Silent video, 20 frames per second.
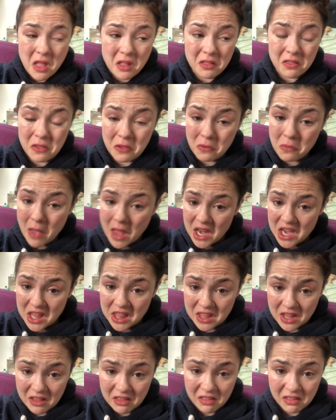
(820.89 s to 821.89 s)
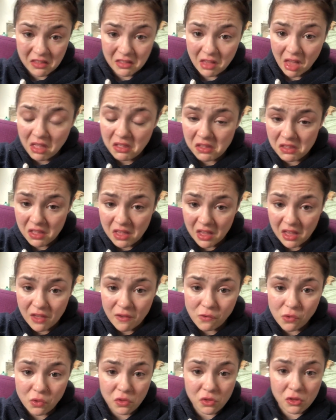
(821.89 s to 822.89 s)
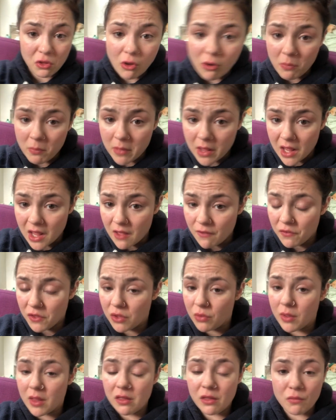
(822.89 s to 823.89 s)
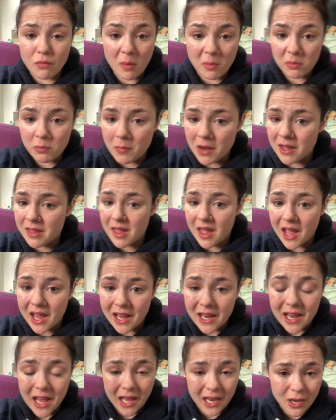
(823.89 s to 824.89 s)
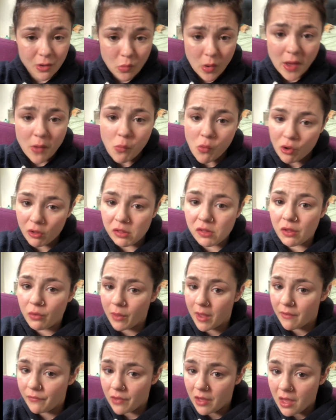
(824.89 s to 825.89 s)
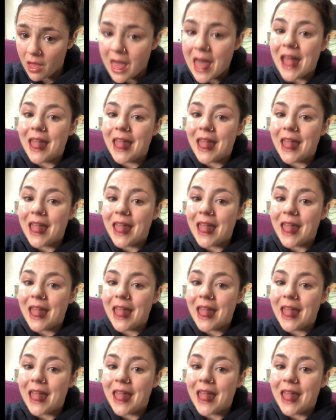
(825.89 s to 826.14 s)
do anything disgusting, if you stop me, if you interrupt my day in any way whatsoever,